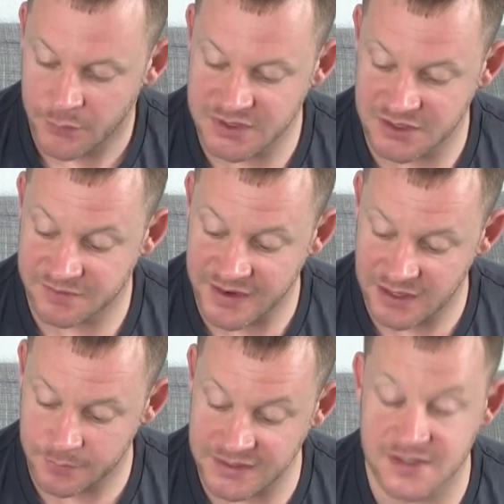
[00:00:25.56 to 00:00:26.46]
which is
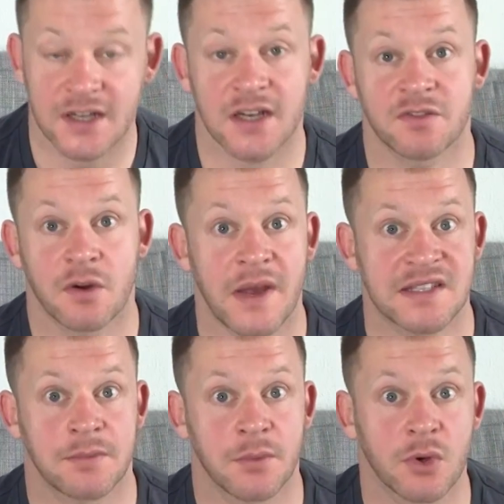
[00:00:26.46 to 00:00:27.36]
vacuum insulated for
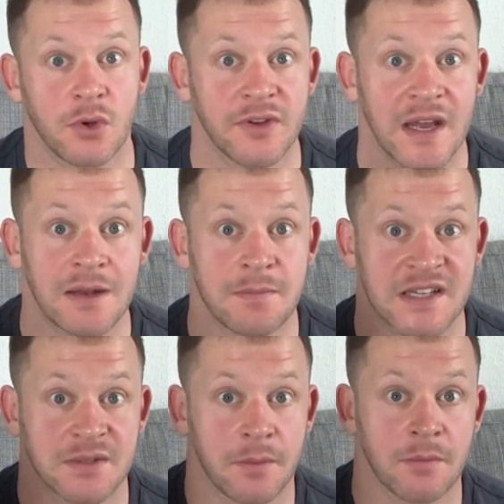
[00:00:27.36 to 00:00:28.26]
maximum cold and
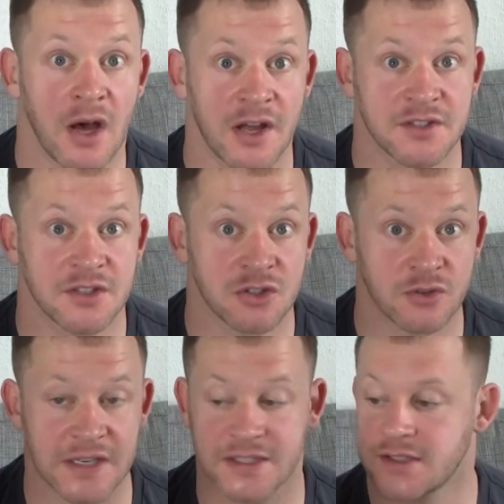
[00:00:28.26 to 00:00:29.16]
maximum hot
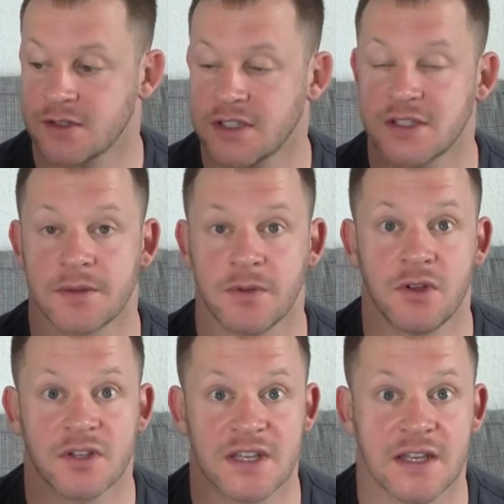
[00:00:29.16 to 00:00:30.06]
drinks. So this is something
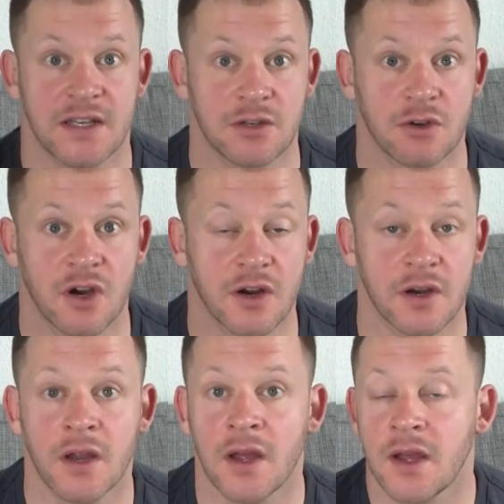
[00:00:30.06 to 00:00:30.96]
you can take in your
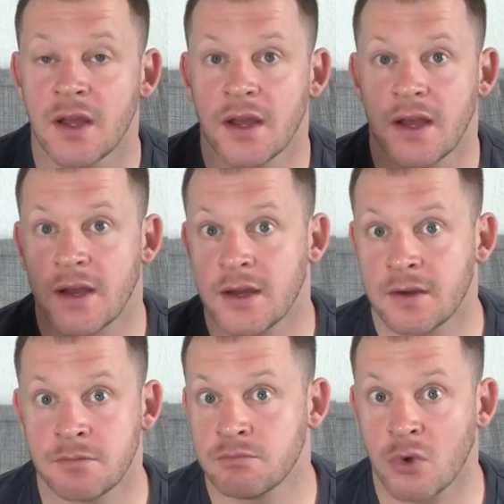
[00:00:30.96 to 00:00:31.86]
car,
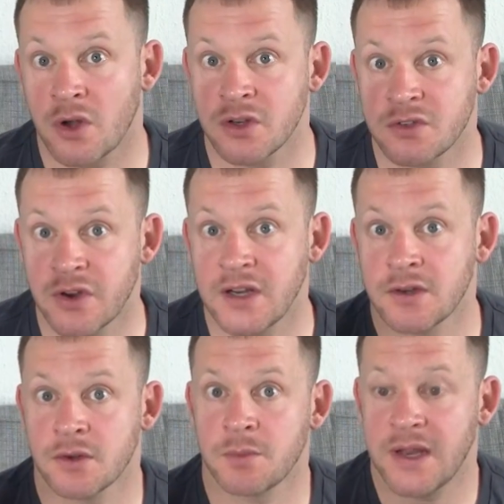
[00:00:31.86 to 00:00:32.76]
on the train,
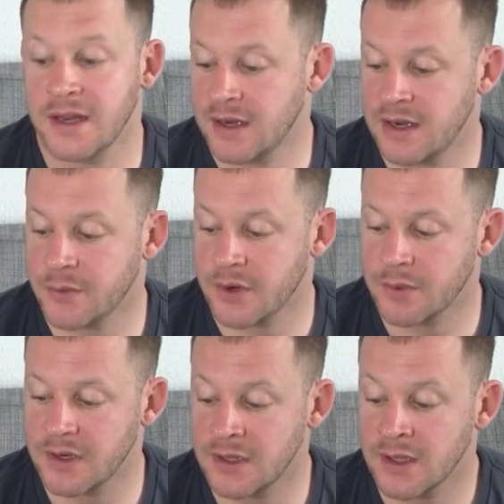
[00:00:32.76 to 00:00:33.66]
on a plane, anywhere
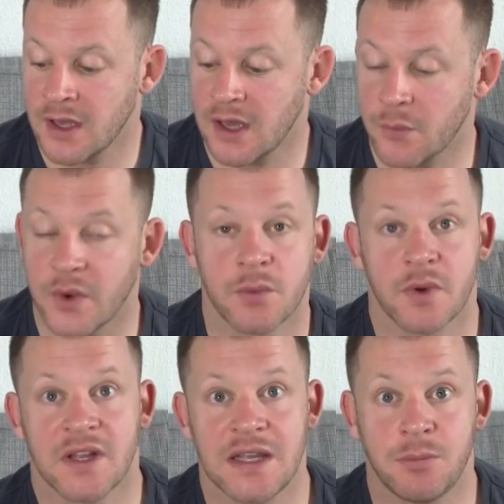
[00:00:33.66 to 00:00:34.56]
really, where you
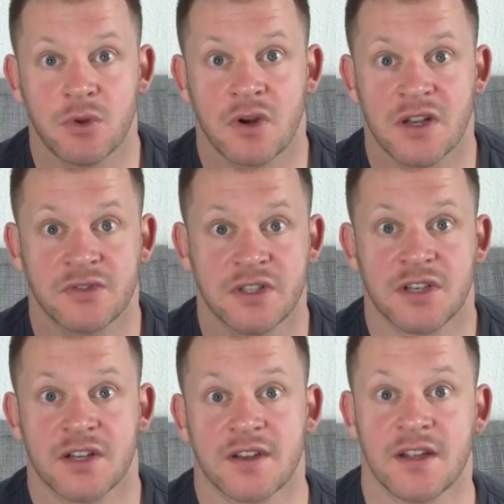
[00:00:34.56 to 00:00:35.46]
want to keep your hot drinks
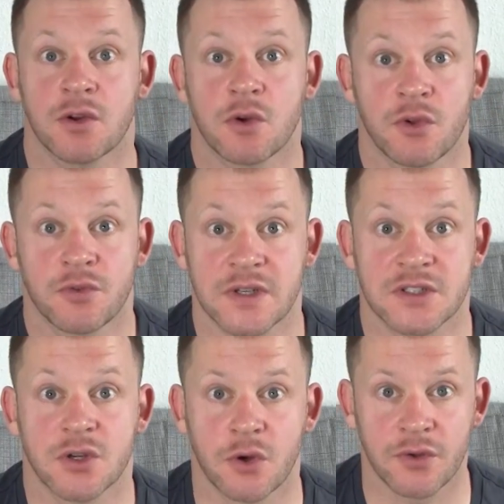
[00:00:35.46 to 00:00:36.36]
hot and your cold
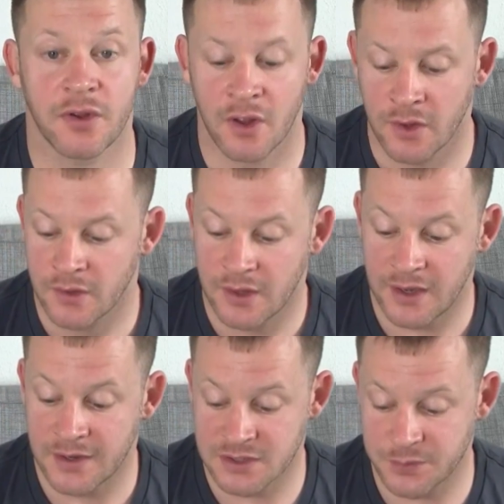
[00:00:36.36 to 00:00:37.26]
drinks cold.
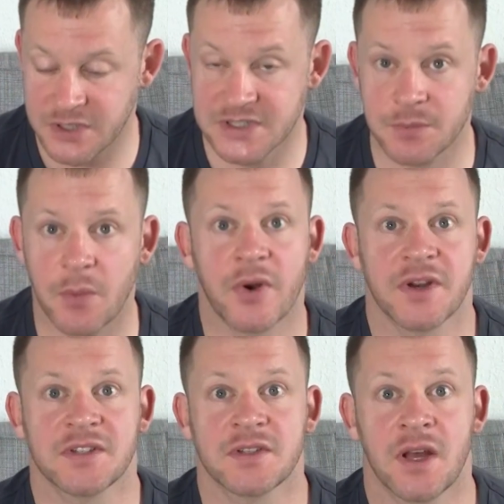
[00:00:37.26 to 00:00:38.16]
It's a pretty simple
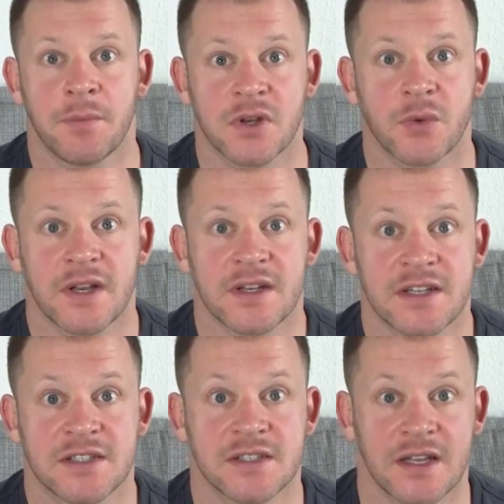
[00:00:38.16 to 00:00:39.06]
product, but quite
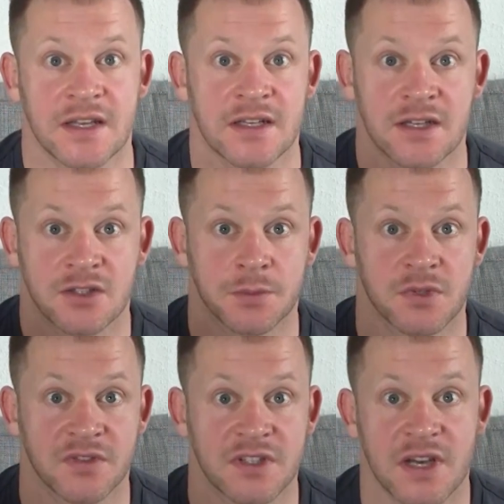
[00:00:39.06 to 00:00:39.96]
nice in terms
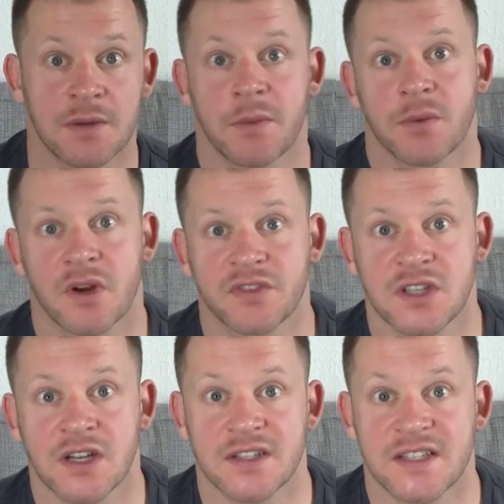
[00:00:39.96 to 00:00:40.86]
of design, but we're
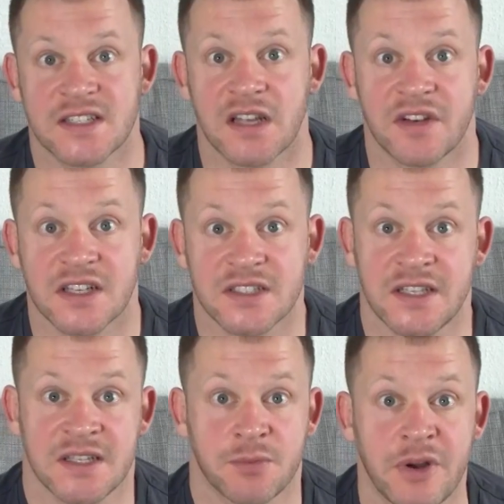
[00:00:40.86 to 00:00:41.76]
obviously going to test if it
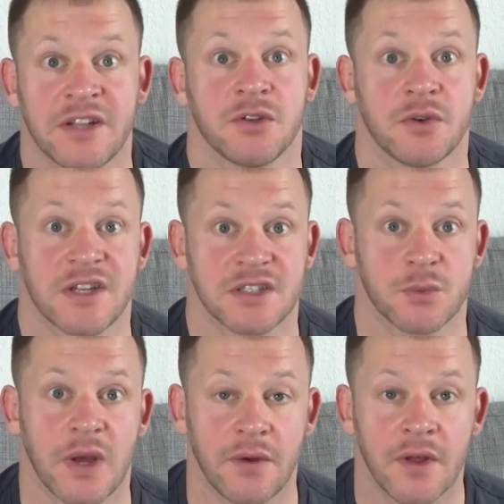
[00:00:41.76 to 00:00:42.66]
actually is practical as
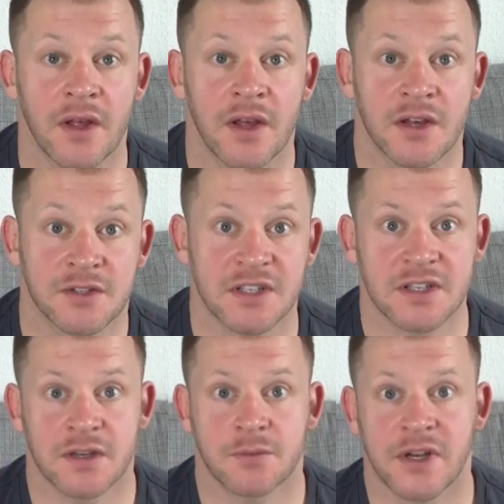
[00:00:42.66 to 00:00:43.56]
well. So let's
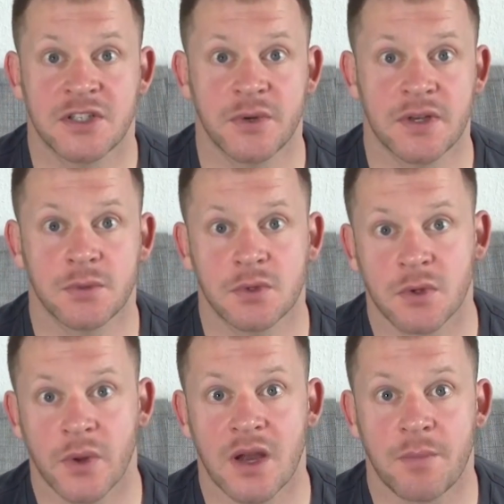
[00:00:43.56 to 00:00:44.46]
get right to it. We'll do a
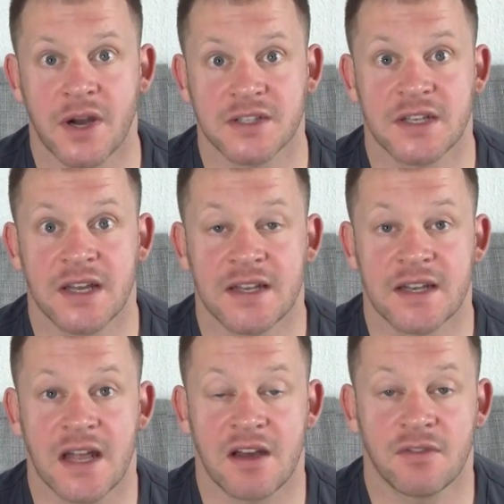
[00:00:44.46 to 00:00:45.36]
quick unboxing and
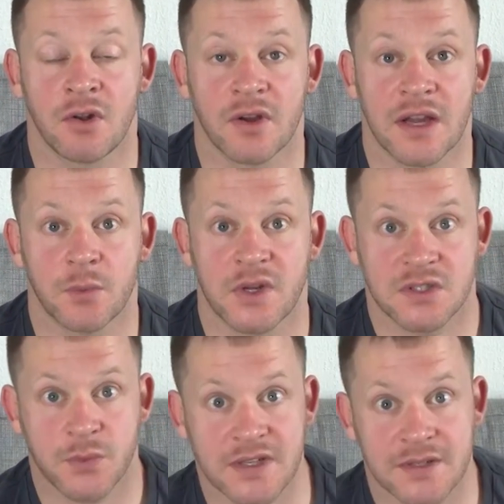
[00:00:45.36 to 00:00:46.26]
then have a look at
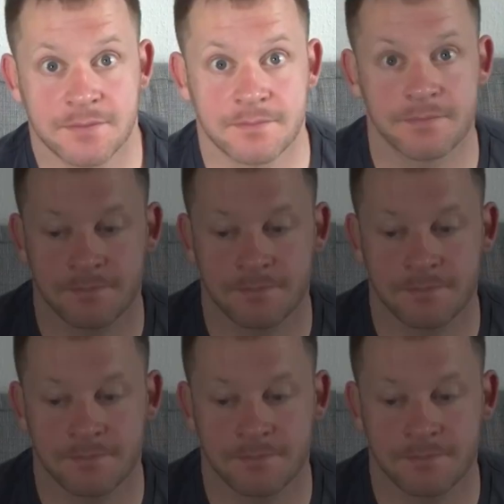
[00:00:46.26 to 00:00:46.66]
what's what.